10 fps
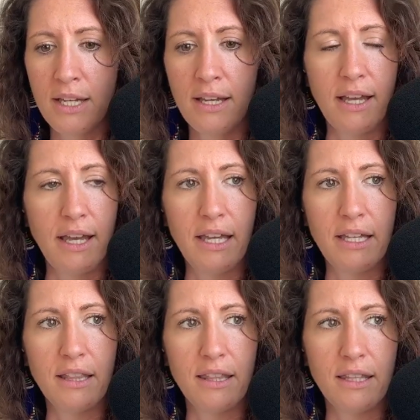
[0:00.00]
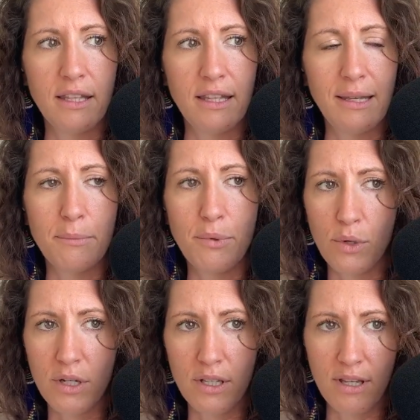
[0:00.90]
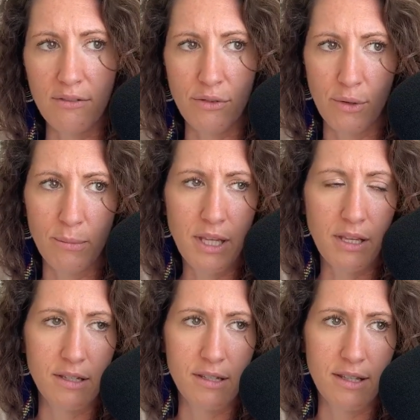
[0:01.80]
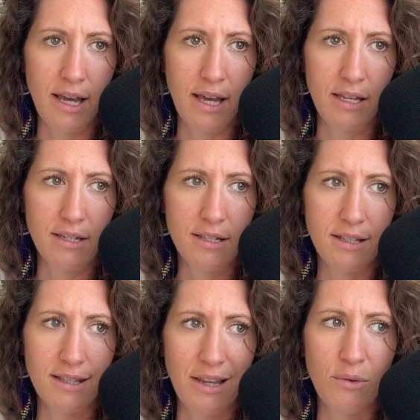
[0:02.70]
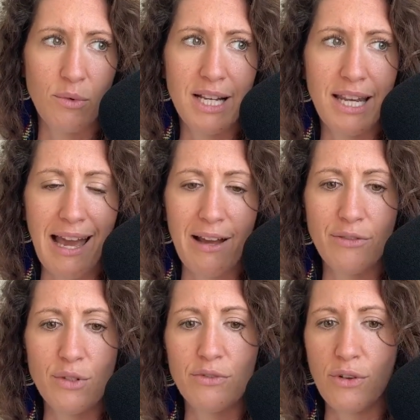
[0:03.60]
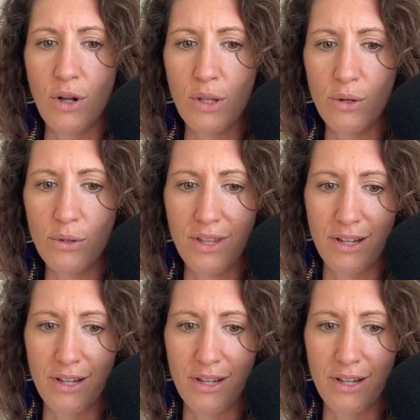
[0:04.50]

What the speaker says: And the important thing for me is that they really have to follow their